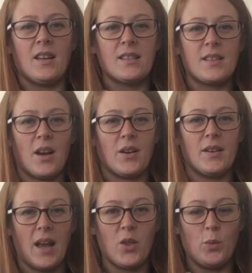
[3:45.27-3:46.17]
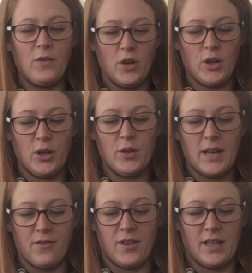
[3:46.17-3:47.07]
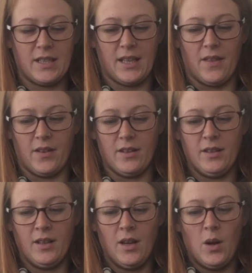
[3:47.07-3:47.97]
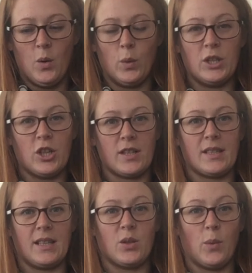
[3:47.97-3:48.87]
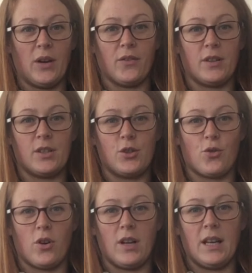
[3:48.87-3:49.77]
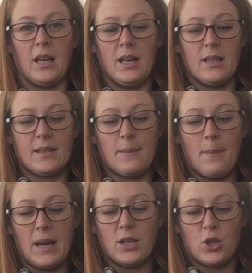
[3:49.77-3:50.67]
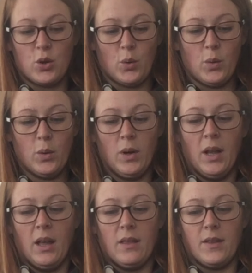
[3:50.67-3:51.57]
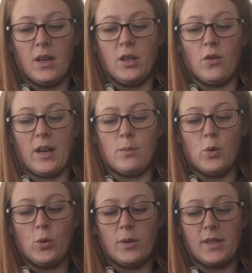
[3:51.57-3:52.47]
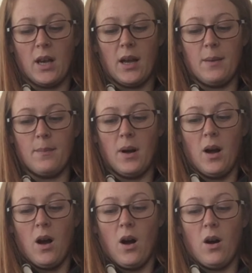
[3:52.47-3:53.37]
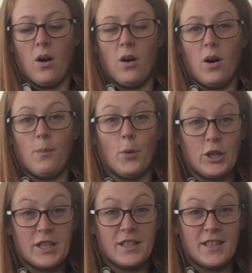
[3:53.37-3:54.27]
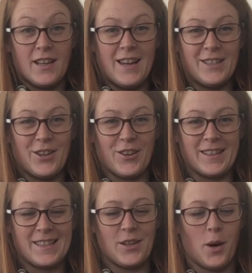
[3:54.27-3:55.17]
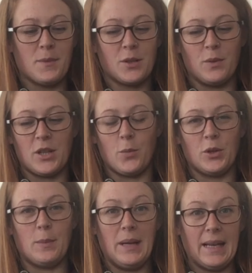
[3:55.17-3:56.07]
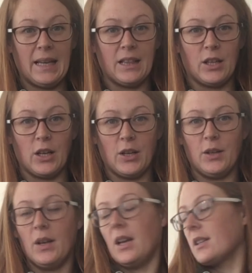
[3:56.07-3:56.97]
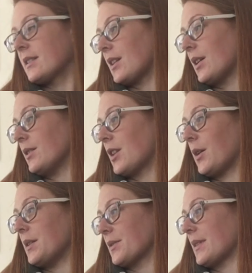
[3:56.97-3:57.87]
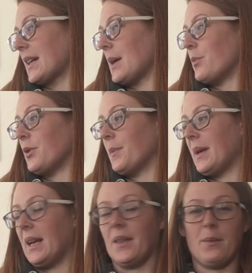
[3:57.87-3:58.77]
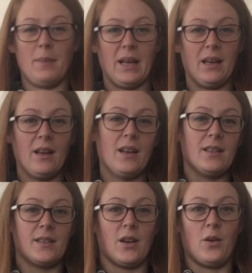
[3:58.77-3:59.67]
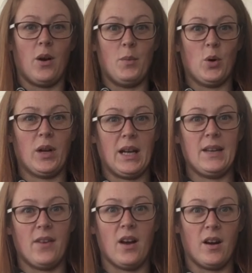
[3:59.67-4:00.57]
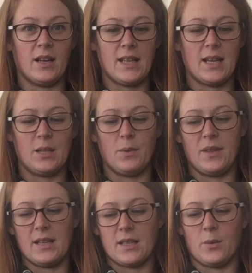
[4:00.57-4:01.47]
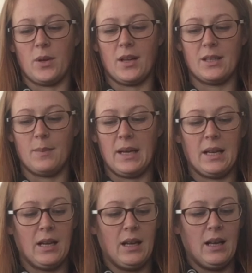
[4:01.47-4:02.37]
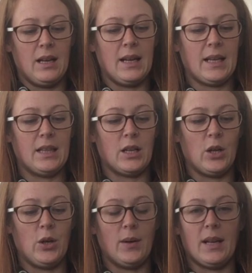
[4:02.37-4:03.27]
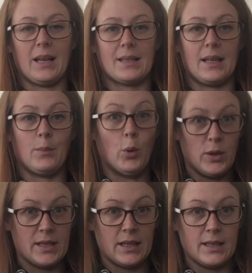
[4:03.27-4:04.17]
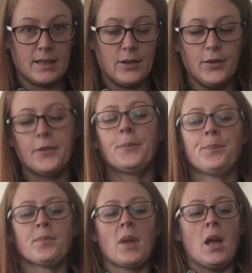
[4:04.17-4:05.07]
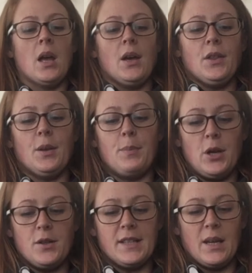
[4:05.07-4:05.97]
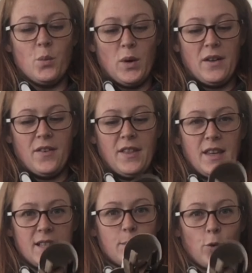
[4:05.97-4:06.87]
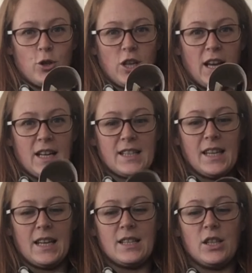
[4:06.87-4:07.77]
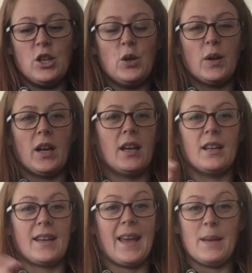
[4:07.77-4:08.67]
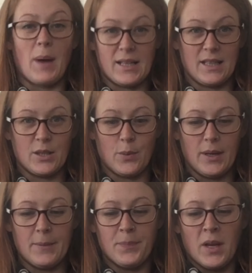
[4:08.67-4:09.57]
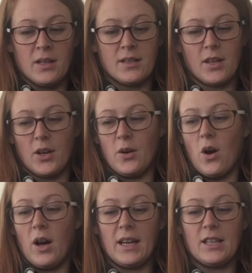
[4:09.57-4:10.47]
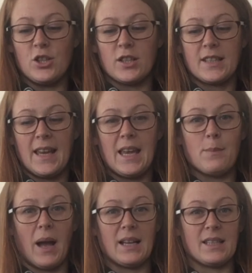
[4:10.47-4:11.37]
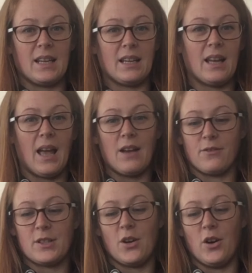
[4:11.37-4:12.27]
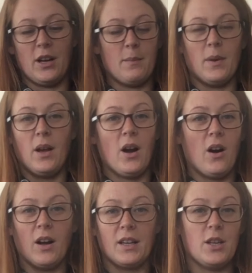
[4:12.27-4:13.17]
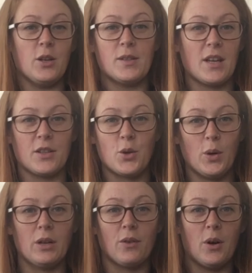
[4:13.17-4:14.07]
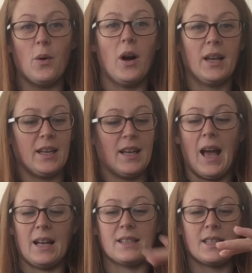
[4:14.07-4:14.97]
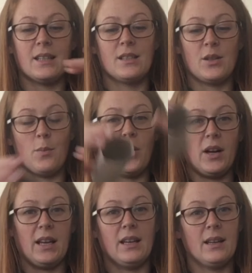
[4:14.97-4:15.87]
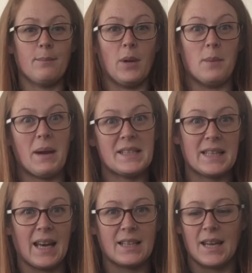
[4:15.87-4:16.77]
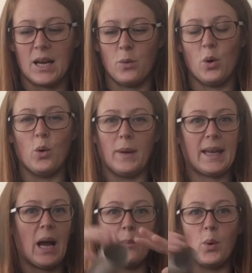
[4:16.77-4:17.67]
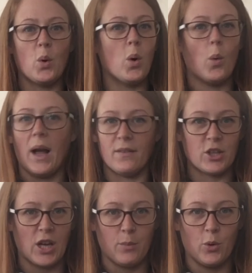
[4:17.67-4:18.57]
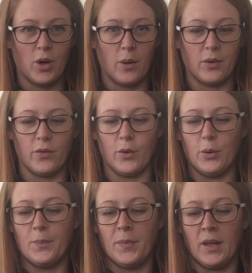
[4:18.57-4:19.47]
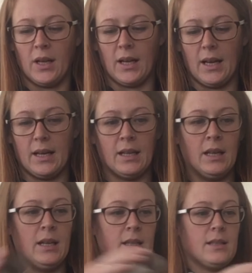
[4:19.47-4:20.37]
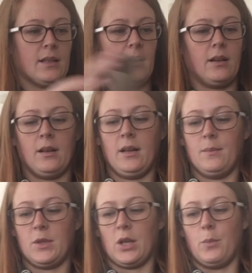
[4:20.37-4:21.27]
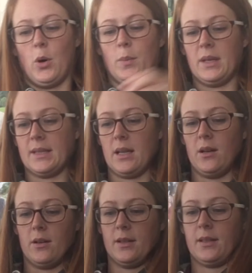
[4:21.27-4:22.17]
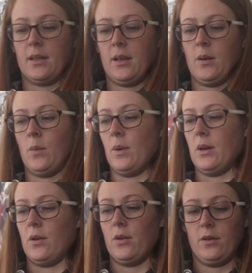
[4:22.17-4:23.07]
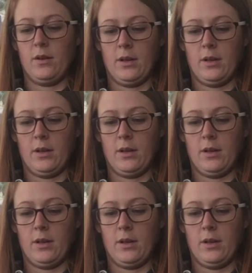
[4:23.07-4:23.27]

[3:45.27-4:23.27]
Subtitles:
So now that we've glued everything together, we just need to wait for it to dry. So make sure that your animals are monitored during this time, so we don't want them licking the glue. So Tony's on the table with me at the minute, so I'm not to leave her unattended with this. I don't want her to be licking the glue and accidentally poisoning herself. The beauty with this project is you can keep adding to it. So I can just keep adding every time I use another toilet roll. I can add to my amazing cat tower or my cat ball or whatever shape you're going for. Okay, so I'm just going to pop this last one on.